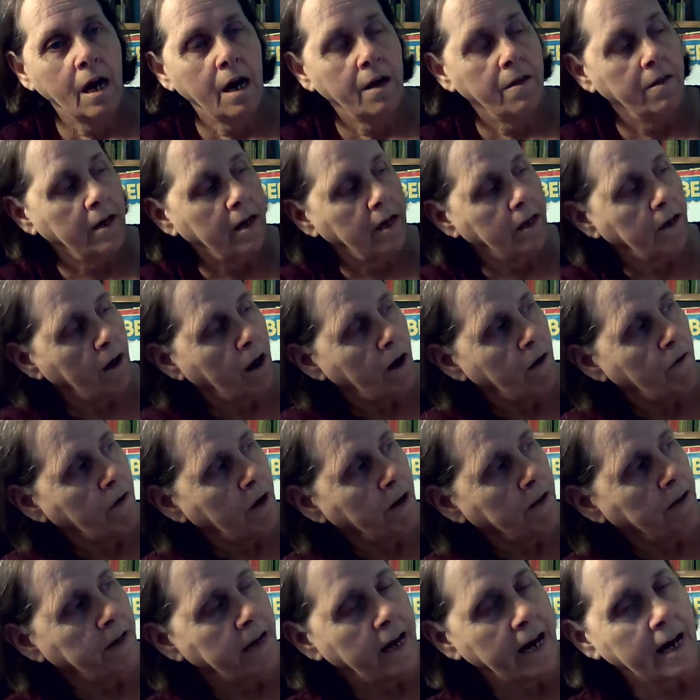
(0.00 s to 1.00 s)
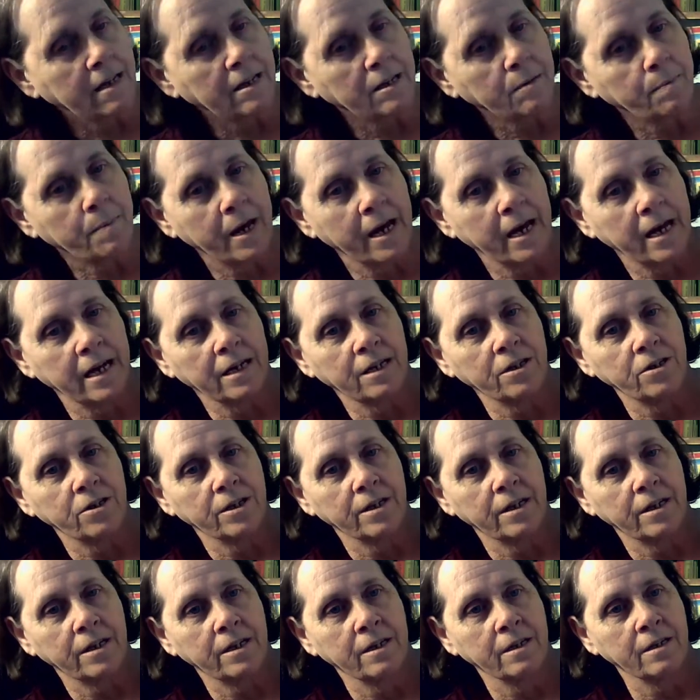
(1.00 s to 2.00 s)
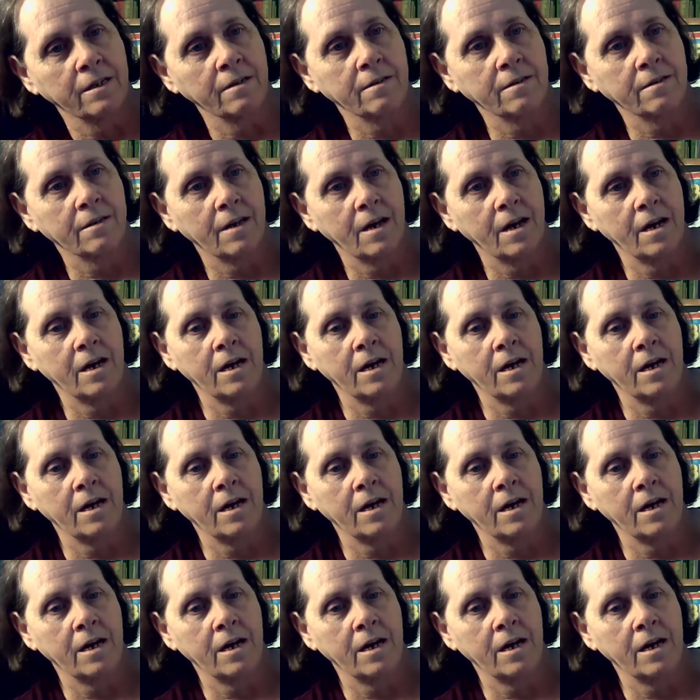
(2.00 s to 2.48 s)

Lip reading: Then over on the next page is